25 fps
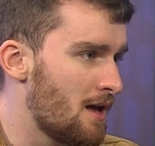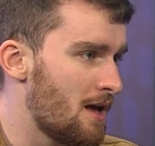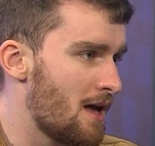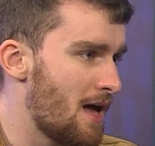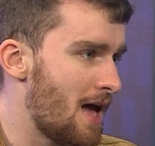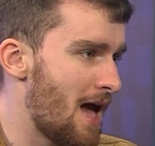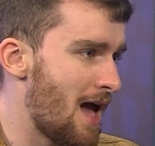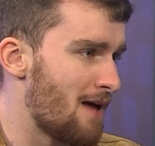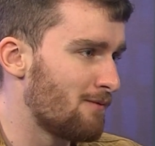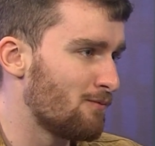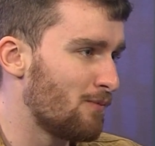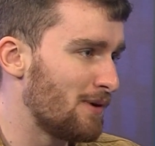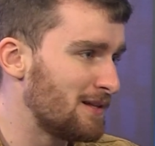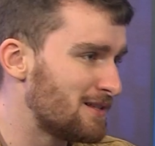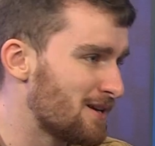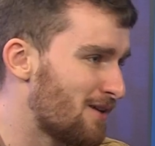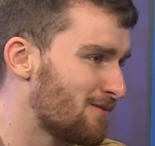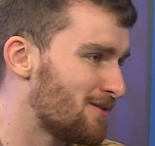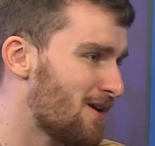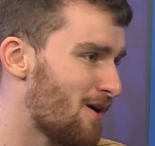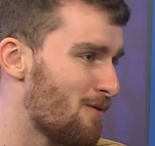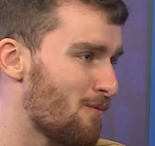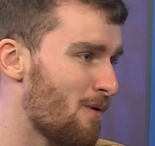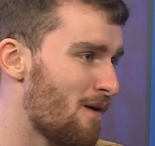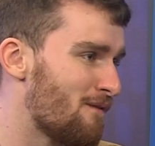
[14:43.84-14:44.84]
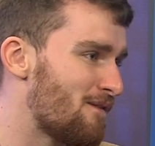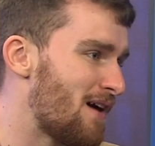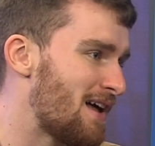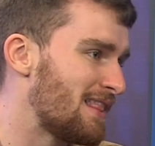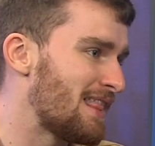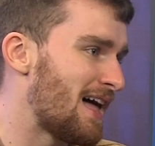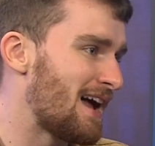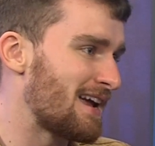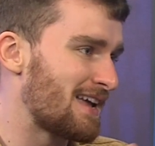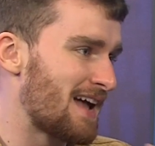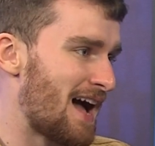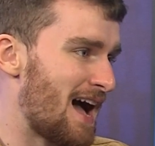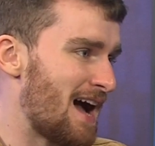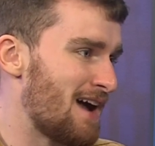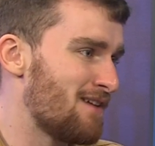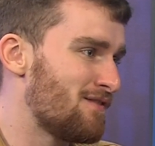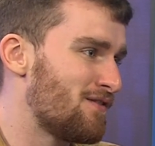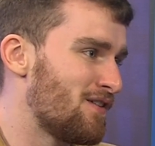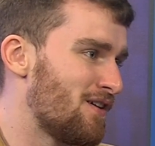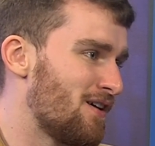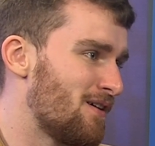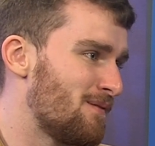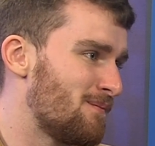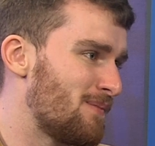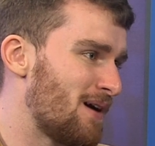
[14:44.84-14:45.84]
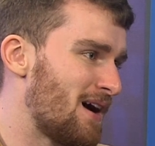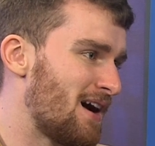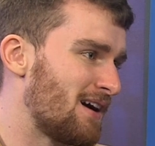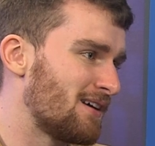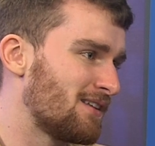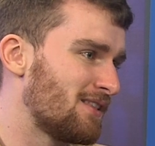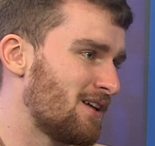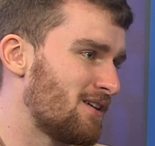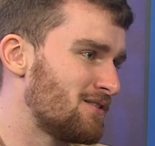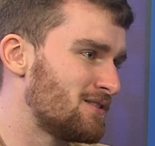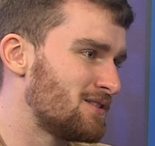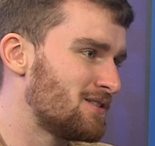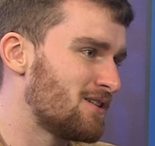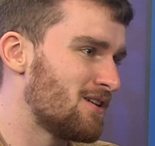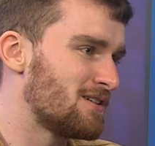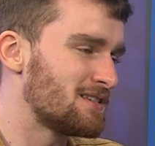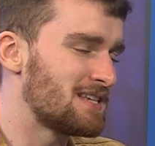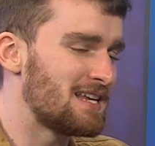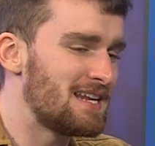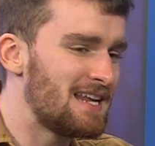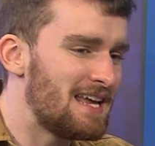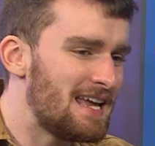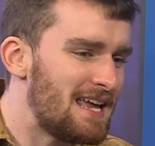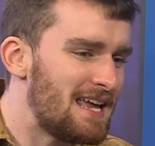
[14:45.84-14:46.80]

and we don't know what they're like either behind closed doors. And